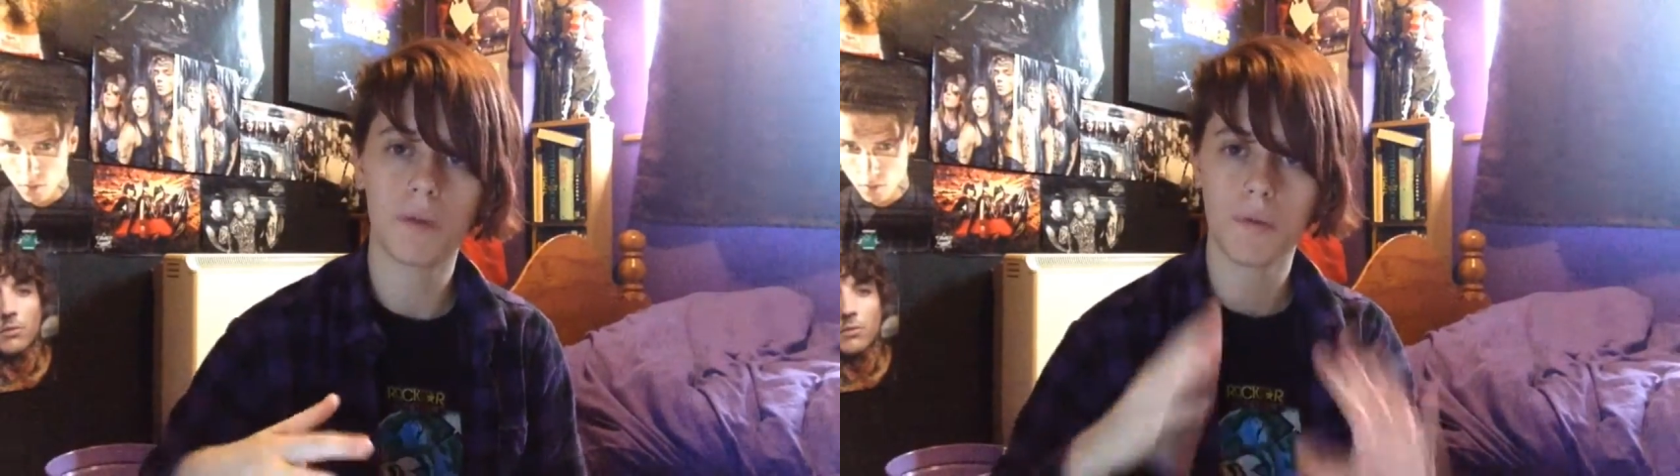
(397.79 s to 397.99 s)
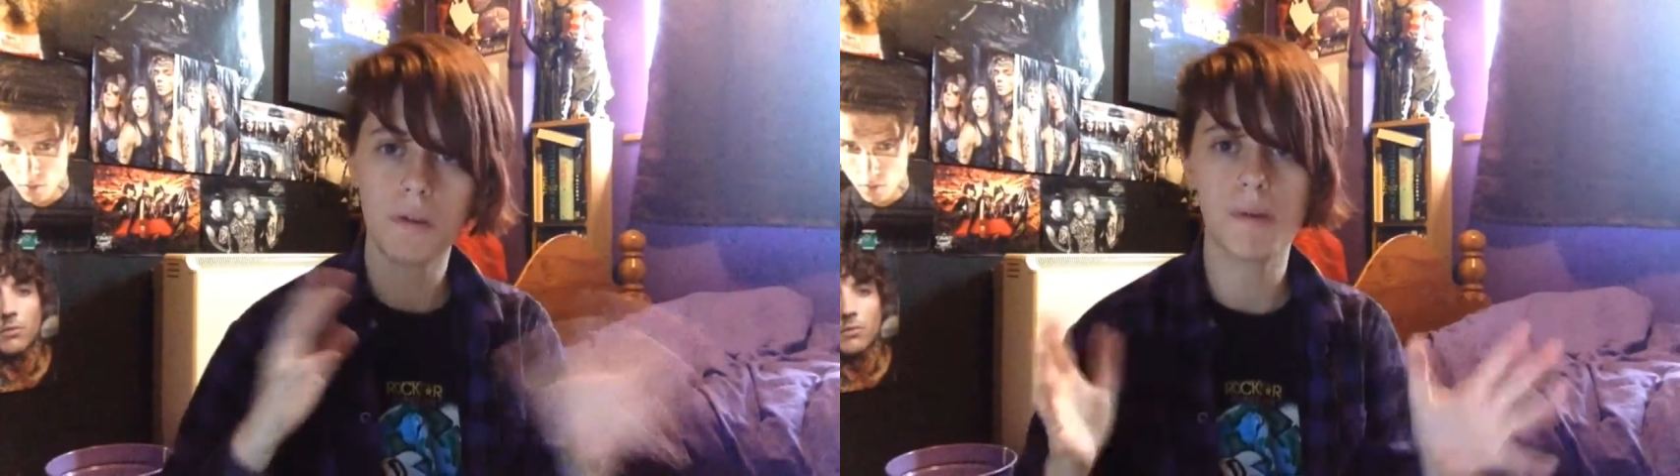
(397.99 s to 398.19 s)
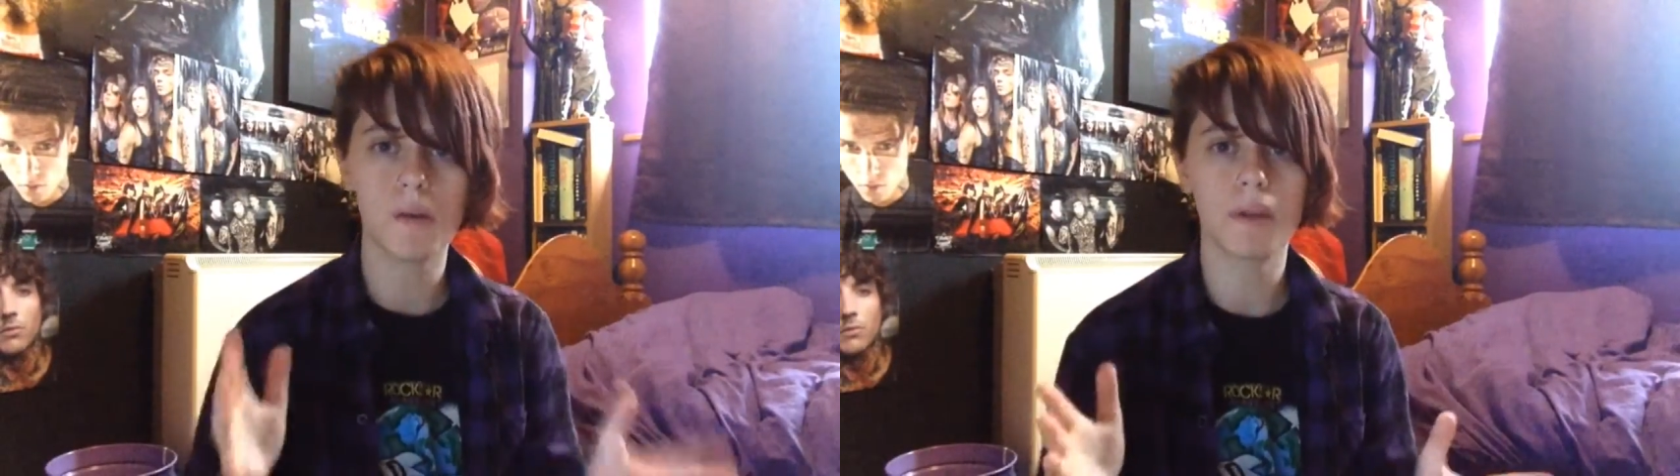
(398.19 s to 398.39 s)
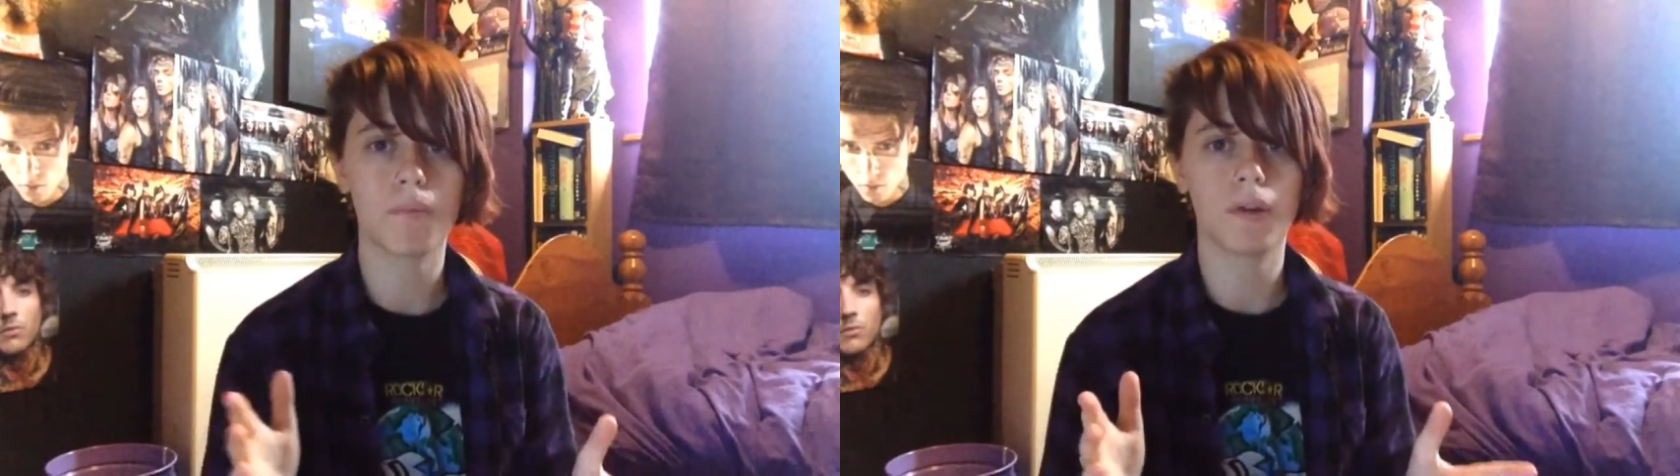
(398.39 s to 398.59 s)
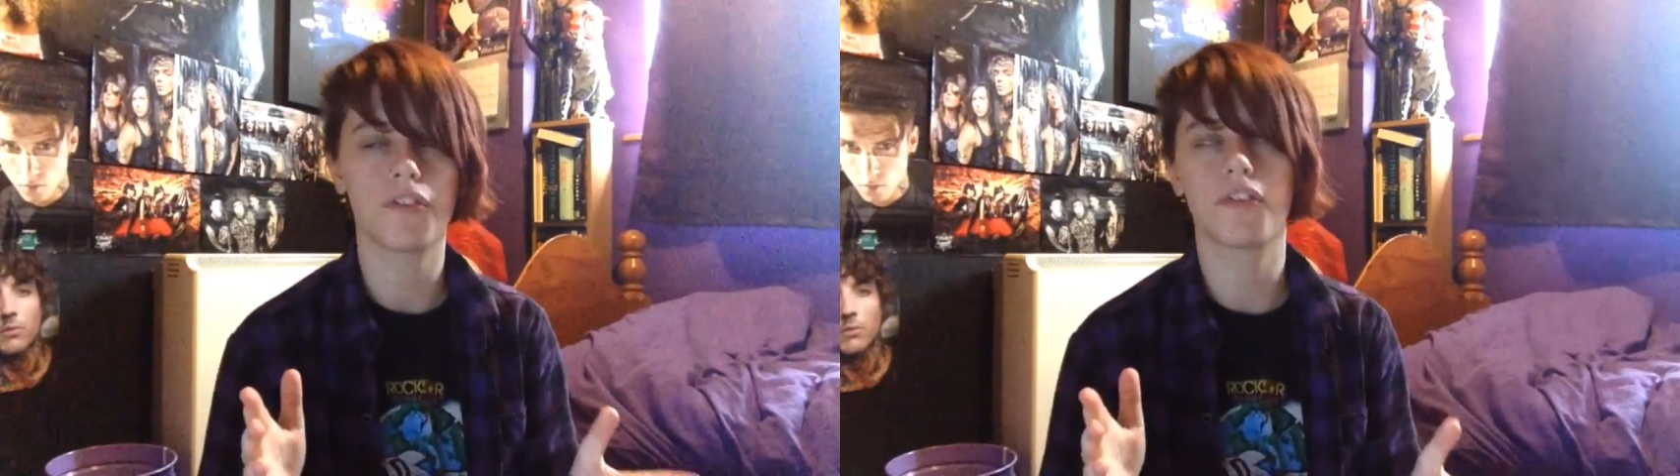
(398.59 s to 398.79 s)
we were in
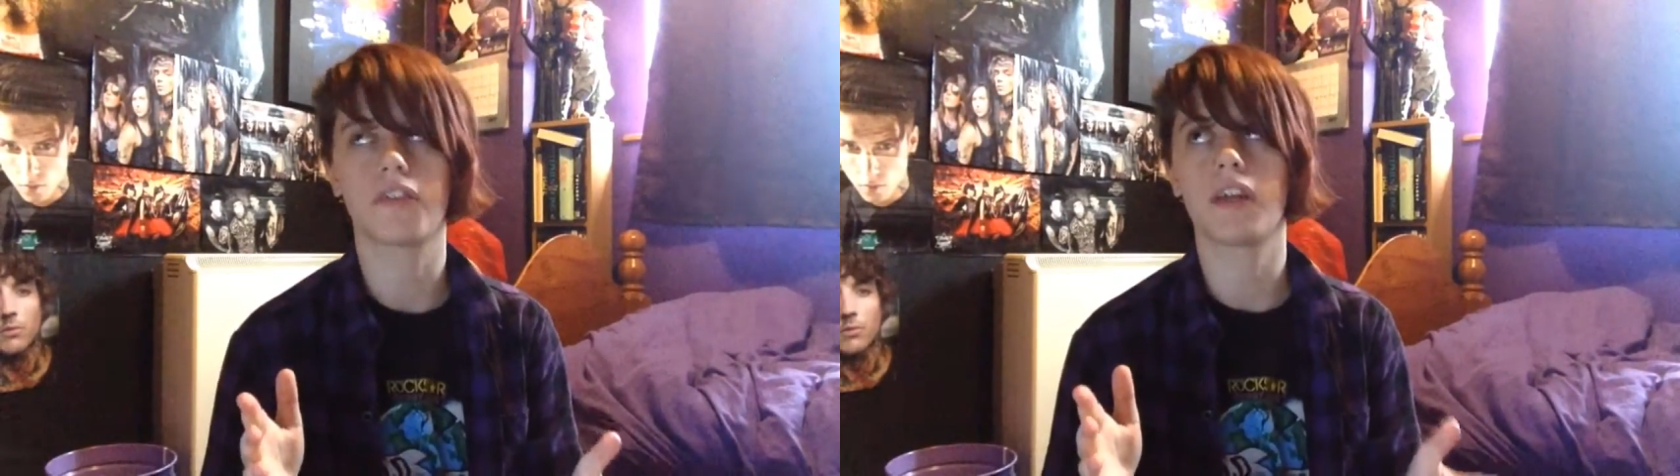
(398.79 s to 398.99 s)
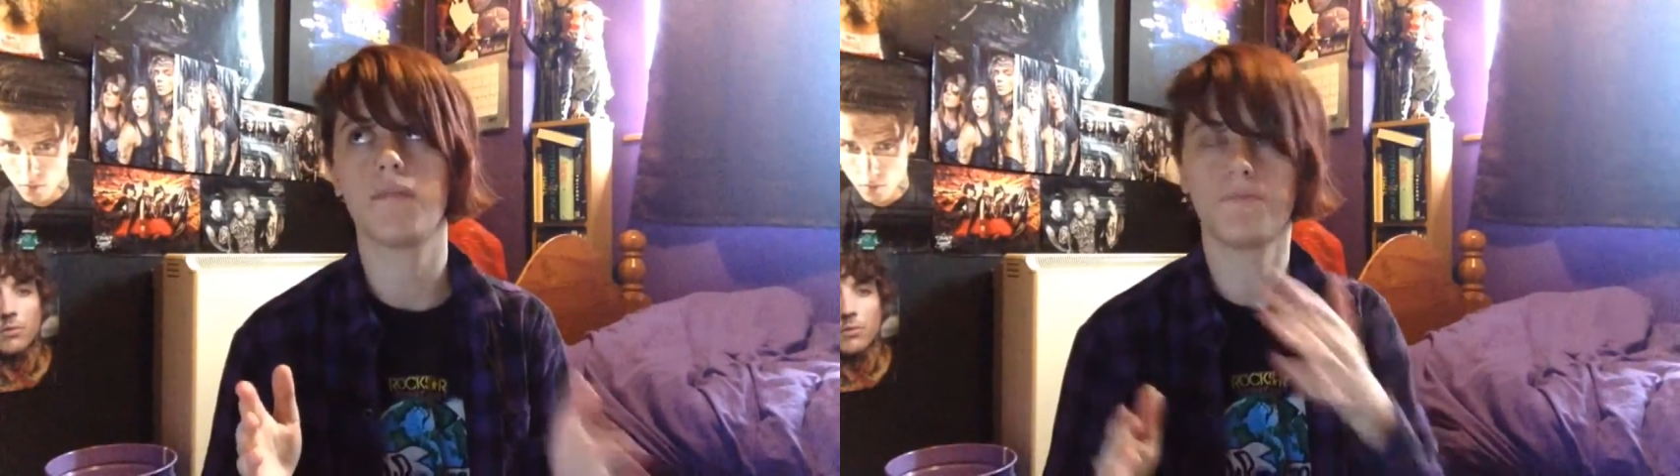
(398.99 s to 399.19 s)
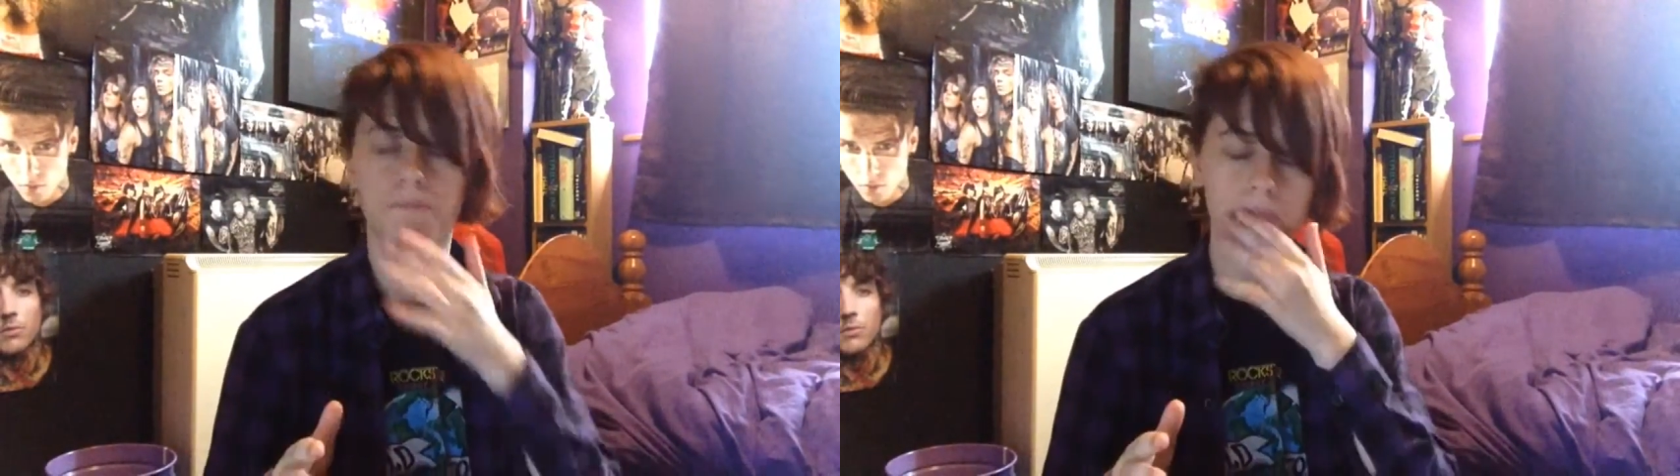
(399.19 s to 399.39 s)
Birmingham New Street,